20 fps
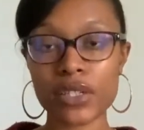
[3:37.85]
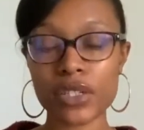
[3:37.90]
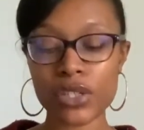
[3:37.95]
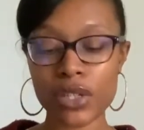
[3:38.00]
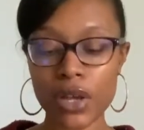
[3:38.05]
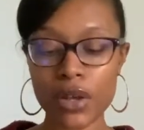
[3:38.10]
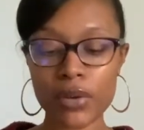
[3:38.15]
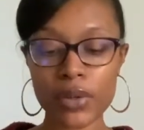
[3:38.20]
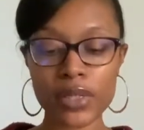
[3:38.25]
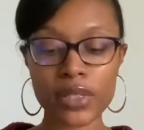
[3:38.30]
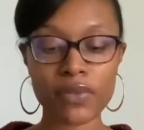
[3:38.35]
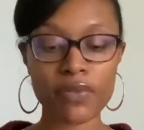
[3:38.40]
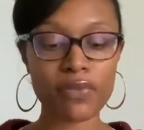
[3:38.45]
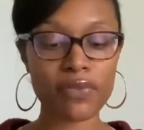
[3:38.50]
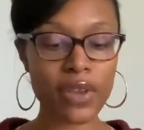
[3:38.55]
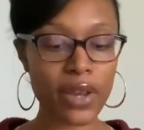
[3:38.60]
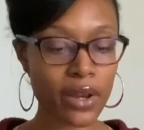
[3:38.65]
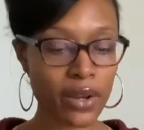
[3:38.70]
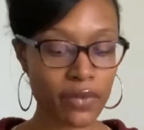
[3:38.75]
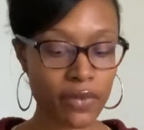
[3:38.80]
So it's
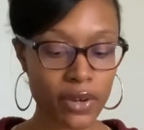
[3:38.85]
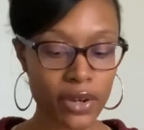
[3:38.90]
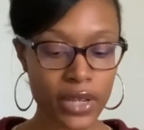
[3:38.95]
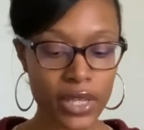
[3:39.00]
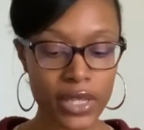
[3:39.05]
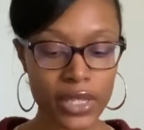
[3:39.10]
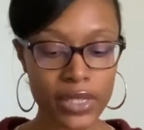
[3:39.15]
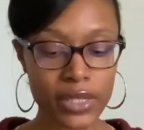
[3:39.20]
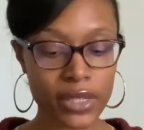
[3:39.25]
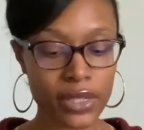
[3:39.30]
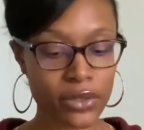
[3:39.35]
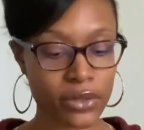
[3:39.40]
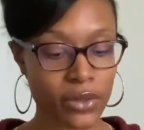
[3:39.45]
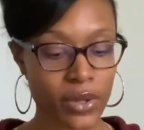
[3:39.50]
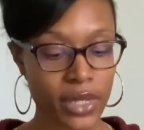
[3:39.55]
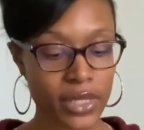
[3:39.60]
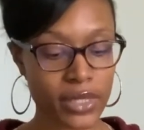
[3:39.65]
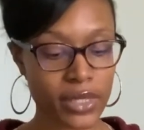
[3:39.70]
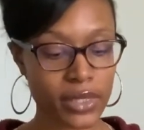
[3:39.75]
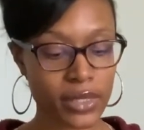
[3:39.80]
very easy. As you guys
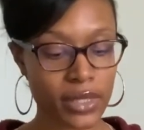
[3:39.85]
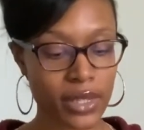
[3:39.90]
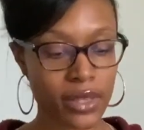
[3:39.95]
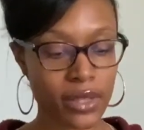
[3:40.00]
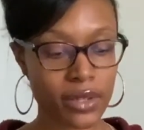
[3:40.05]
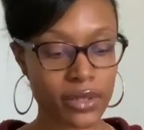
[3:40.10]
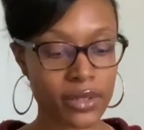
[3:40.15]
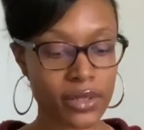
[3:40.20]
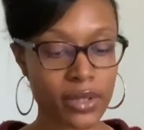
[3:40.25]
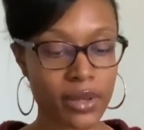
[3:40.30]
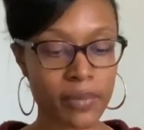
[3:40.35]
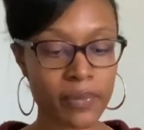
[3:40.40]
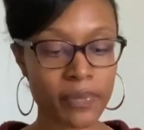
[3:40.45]
can see, there's some,